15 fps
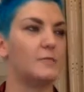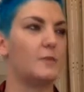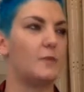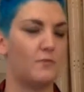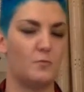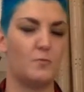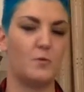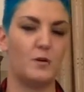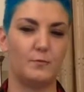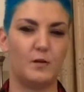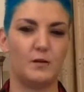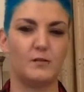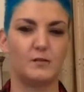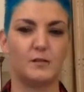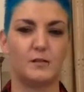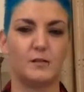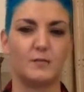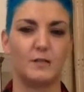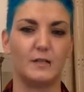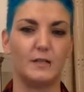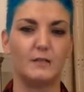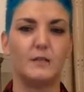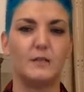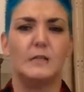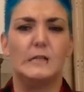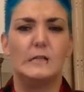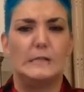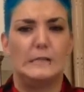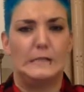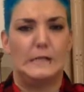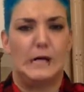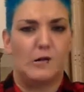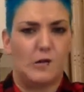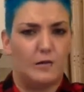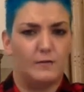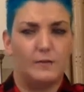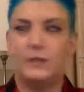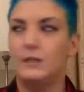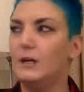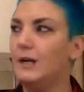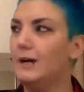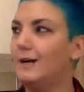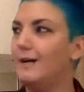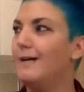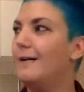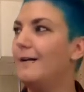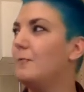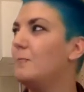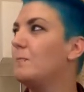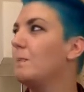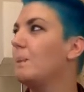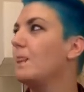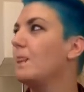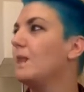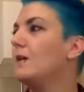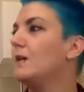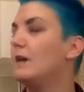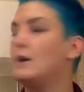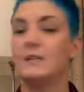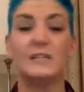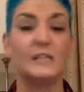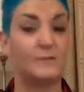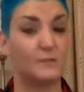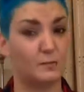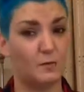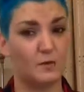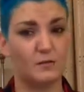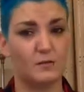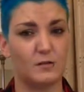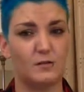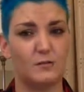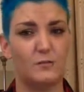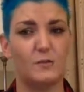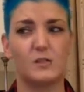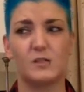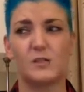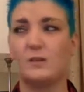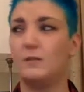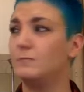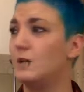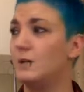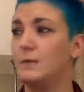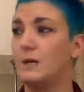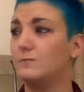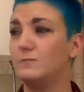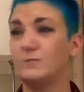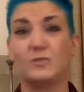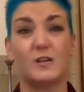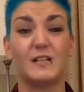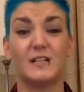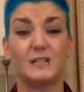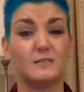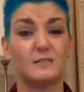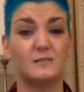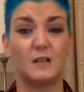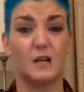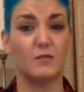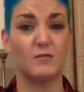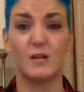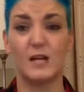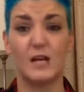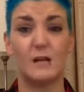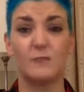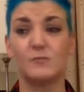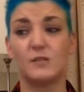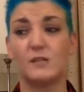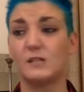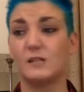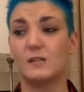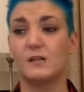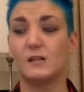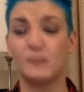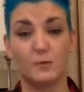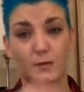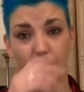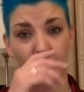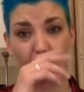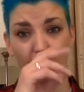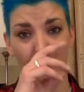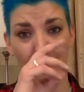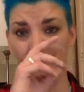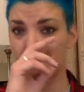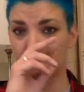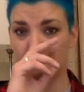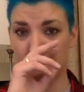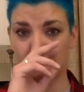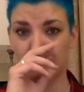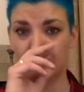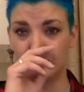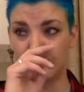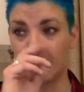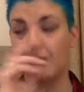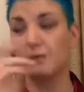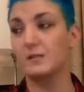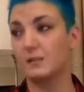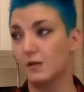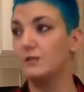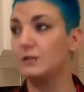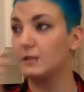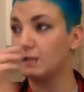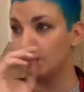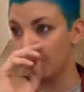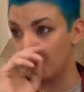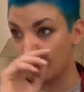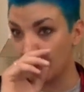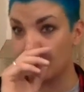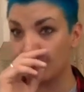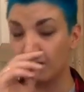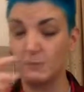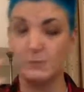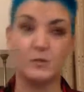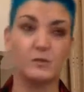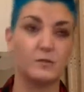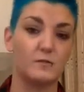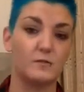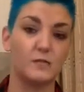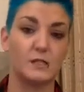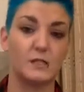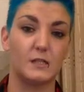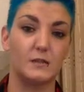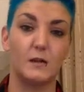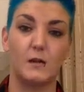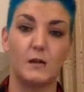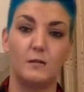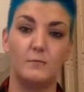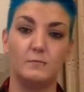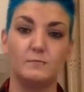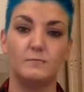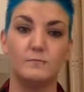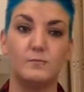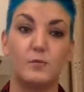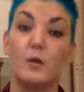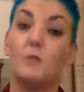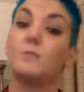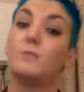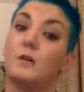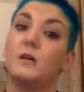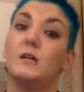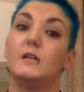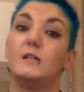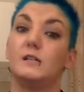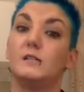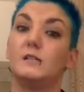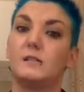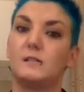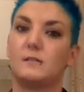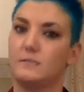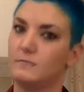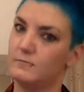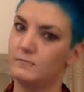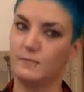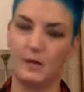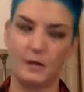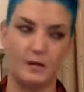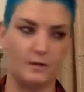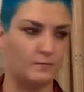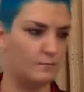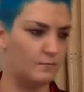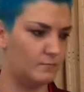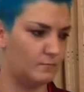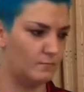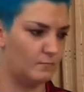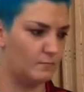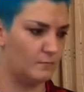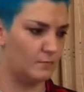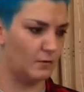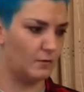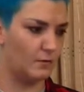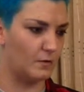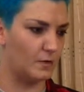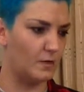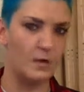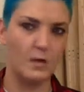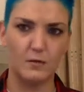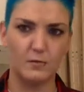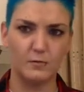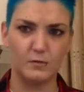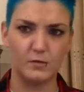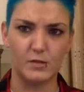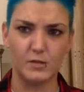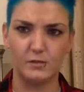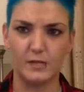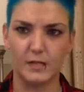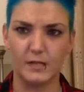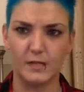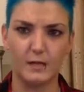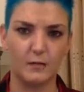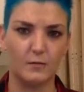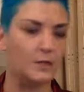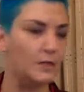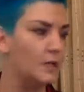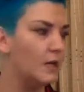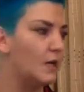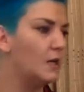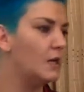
apart from one where I was like really hungover. I leave tomorrow, which I'm dreading. I really am dreading. I don't want to go home. I know it's only going to be briefly because obviously Brighton Pride is, where are we? We're on Tuesday now, aren't we?